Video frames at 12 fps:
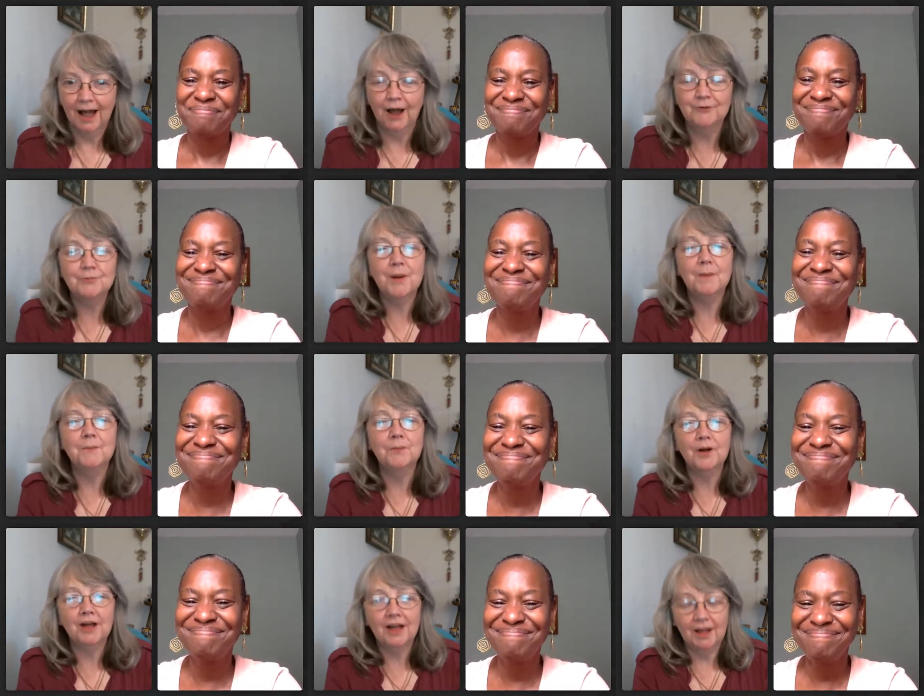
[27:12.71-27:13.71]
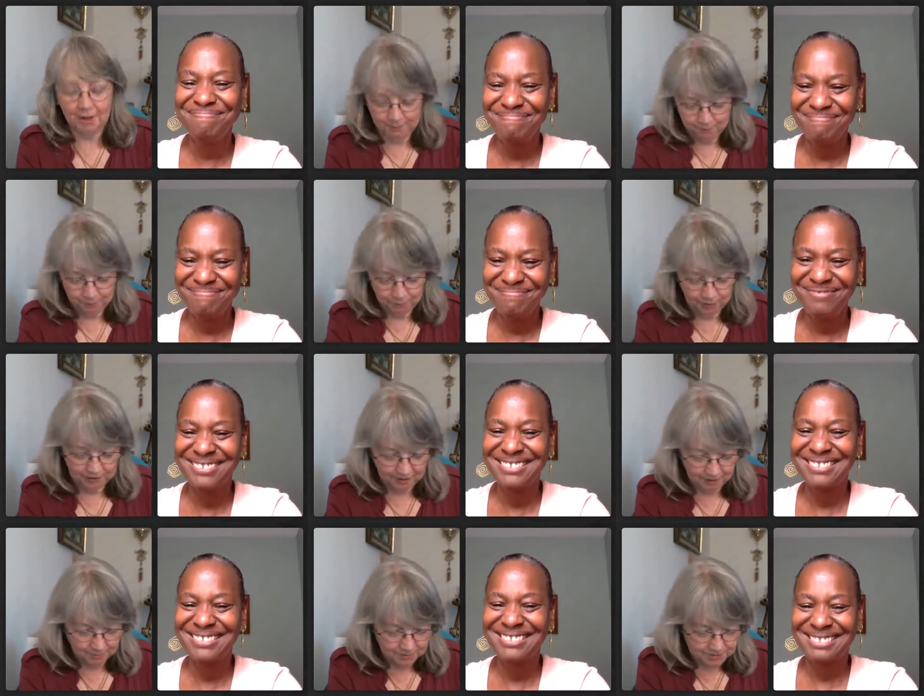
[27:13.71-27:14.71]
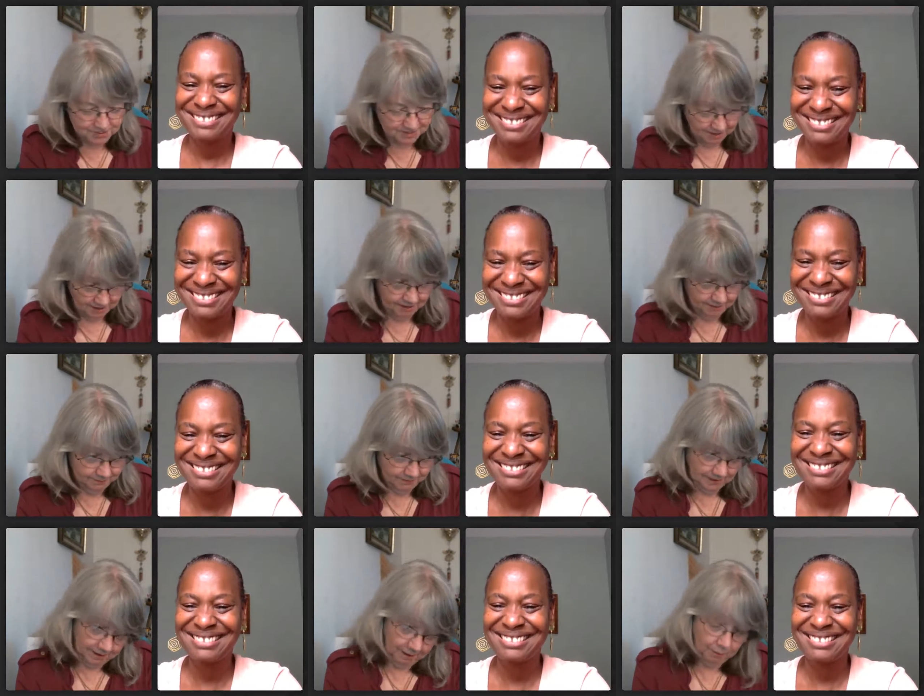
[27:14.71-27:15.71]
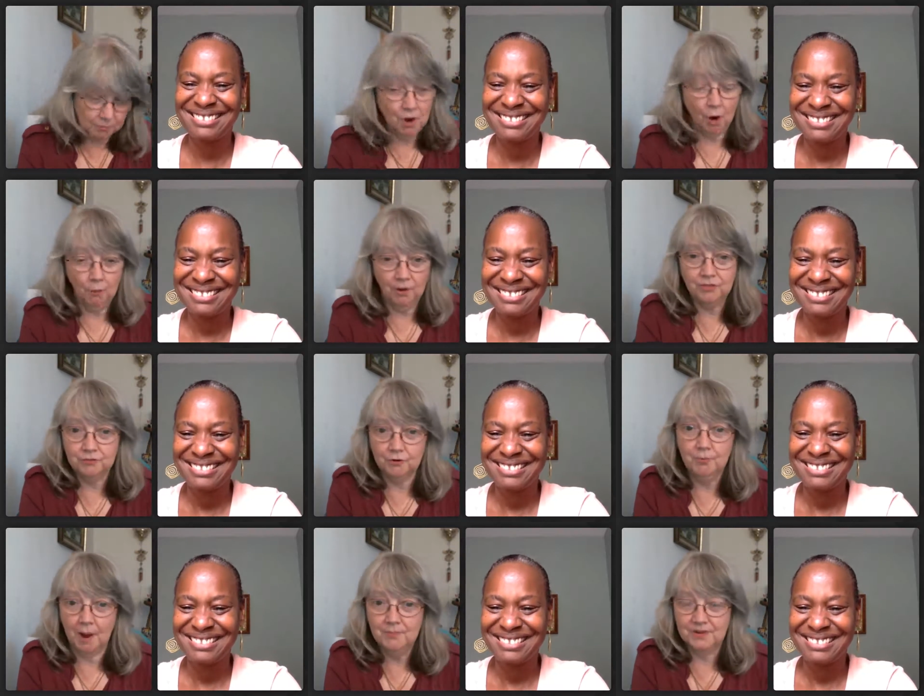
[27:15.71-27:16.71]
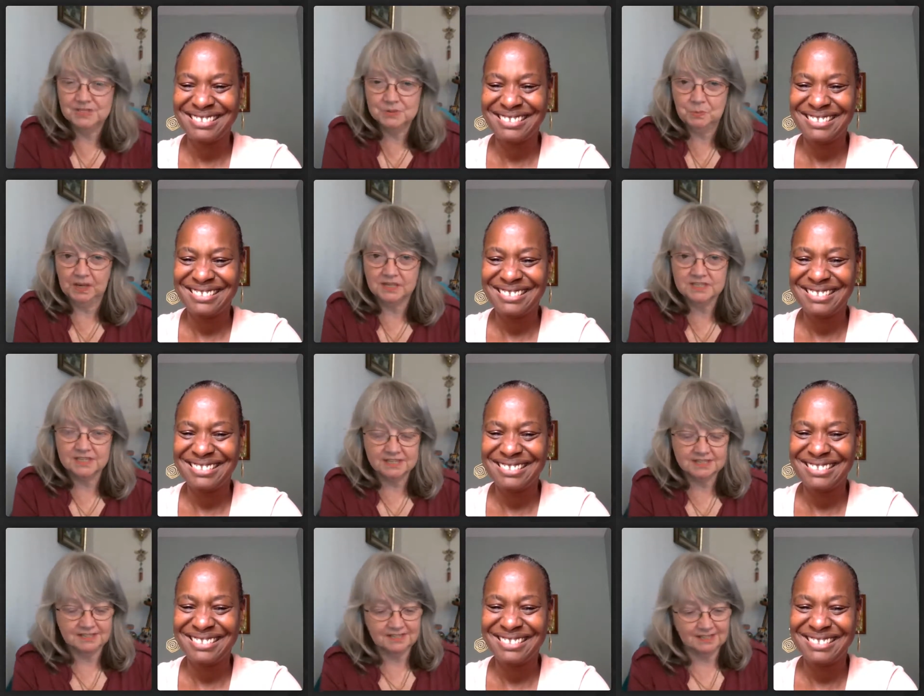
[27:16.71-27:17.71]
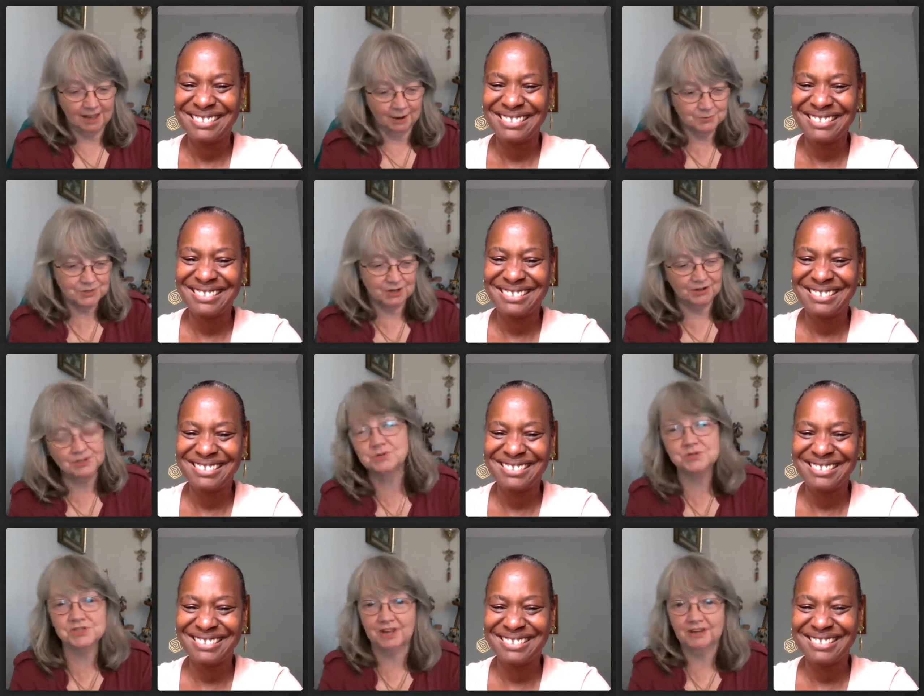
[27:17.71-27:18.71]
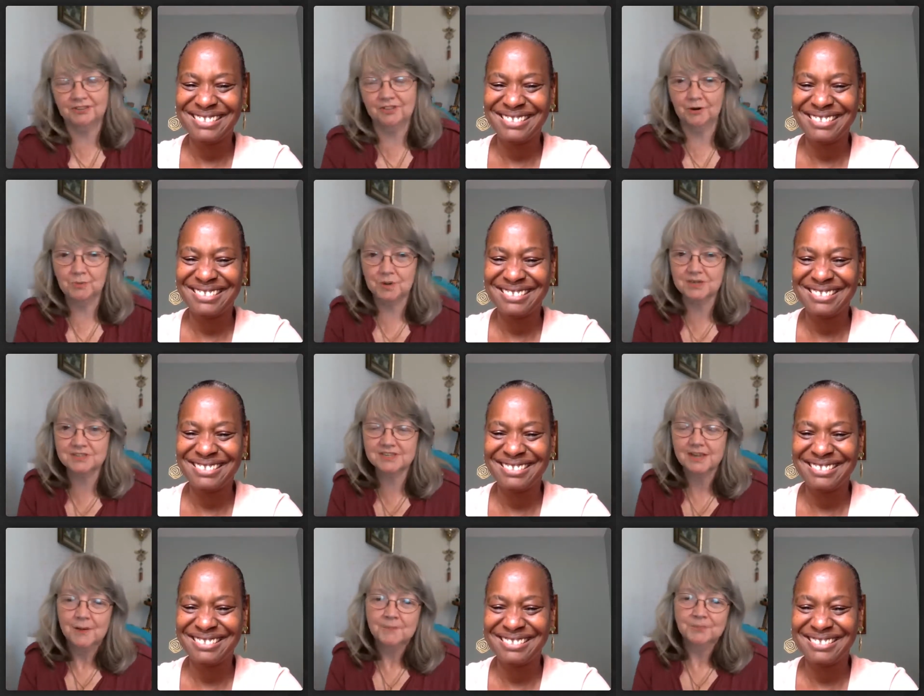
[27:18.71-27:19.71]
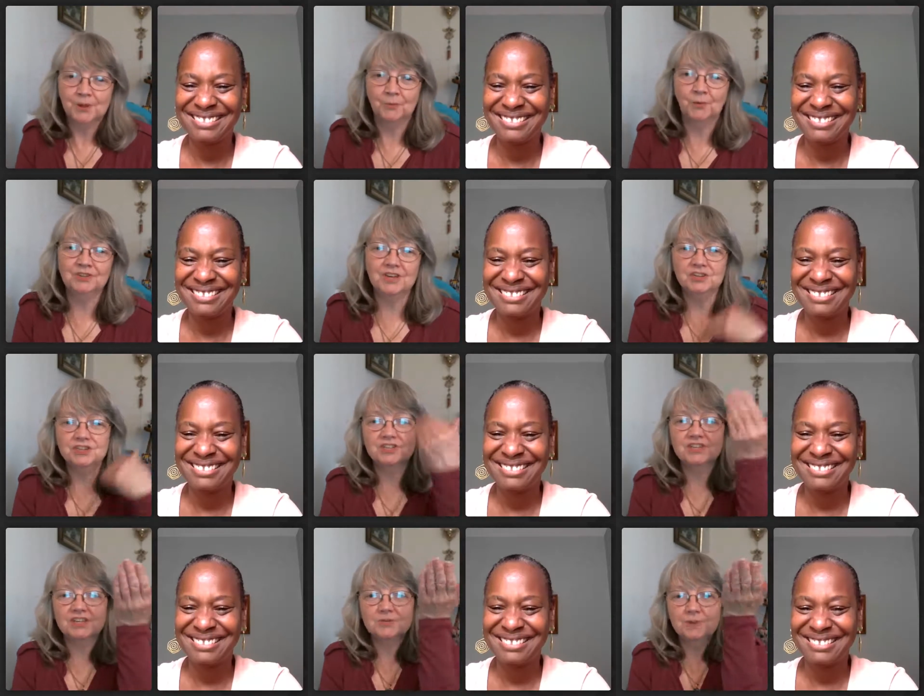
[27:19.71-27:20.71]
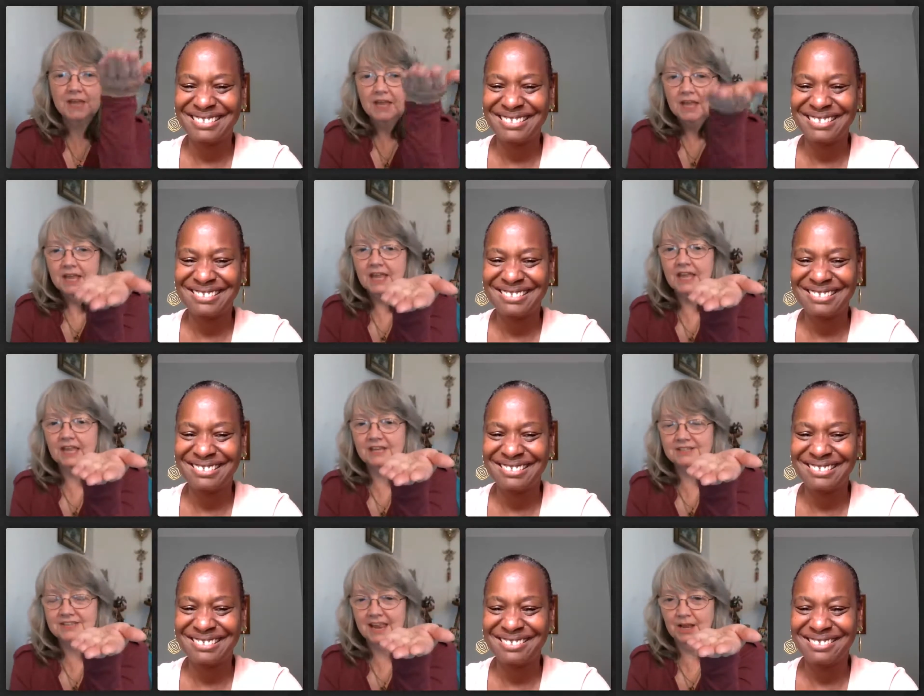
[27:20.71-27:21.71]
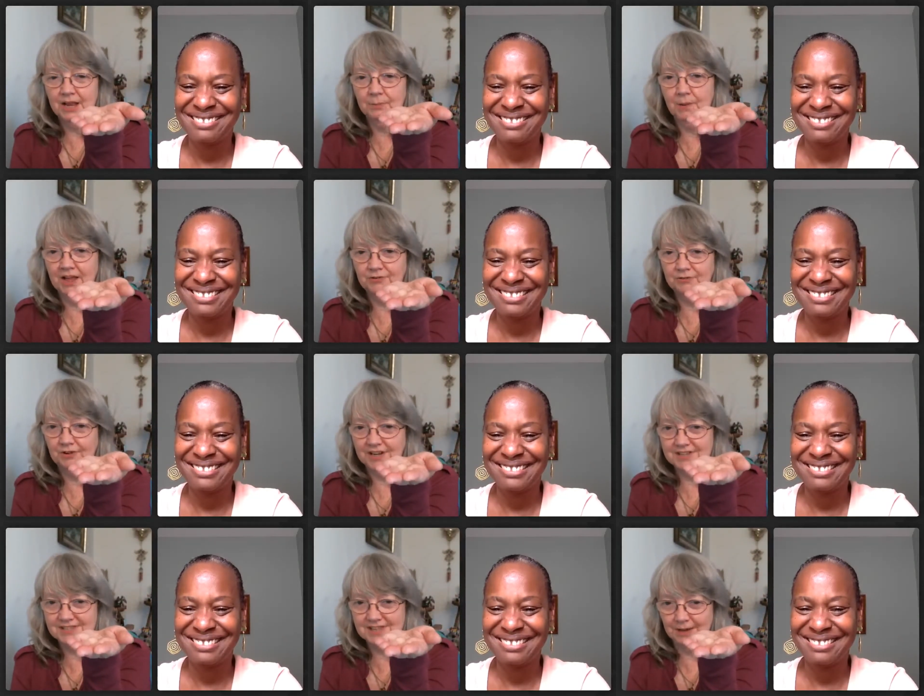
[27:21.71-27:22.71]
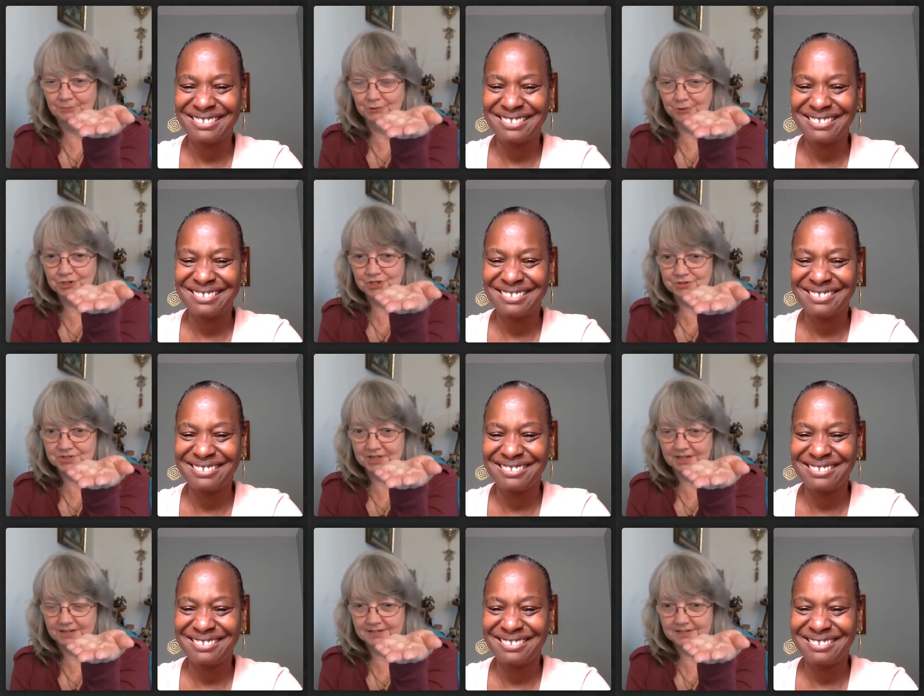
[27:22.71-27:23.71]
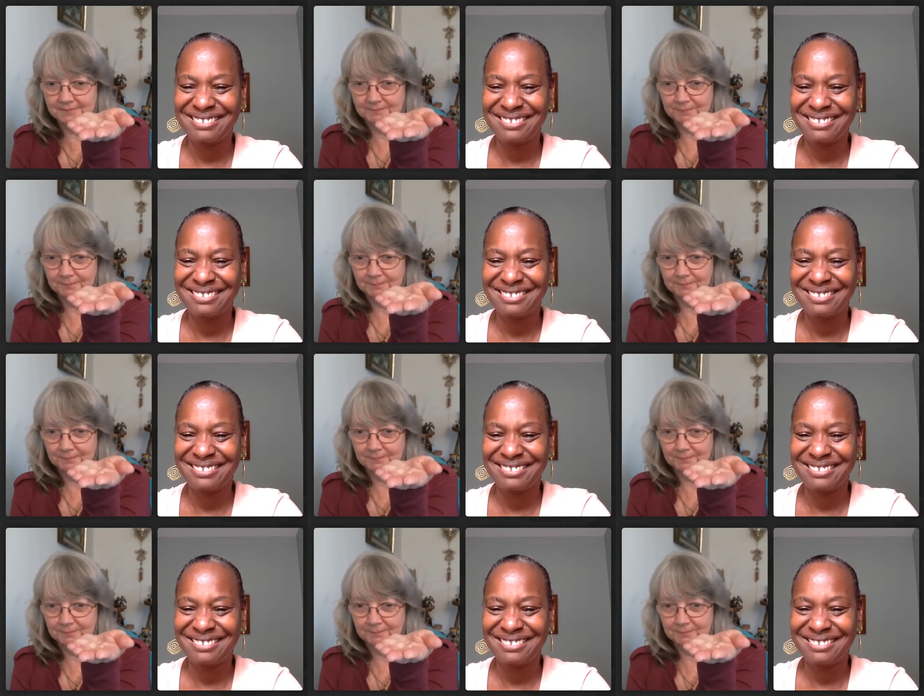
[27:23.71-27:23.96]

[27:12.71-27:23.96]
Speaker 1: I remember mm. um, when I was, um, oh, yeah, I went through my bits and pieces and I was going to a psychotherapist. And one day she said to me, Here, take my advice. I'm not using it.